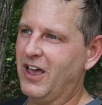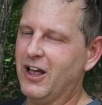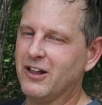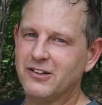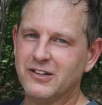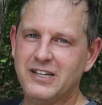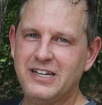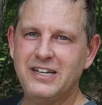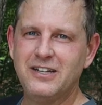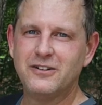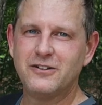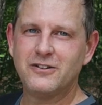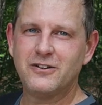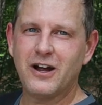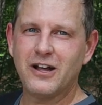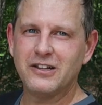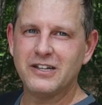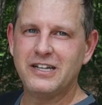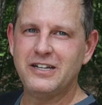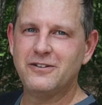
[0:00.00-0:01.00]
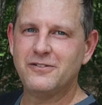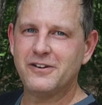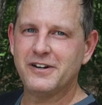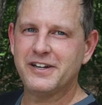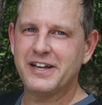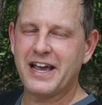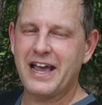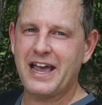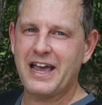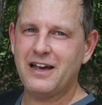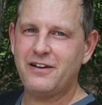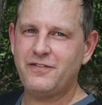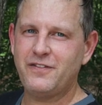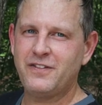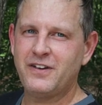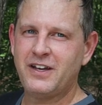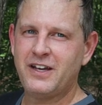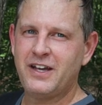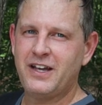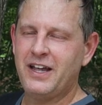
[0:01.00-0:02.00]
a liter and a half.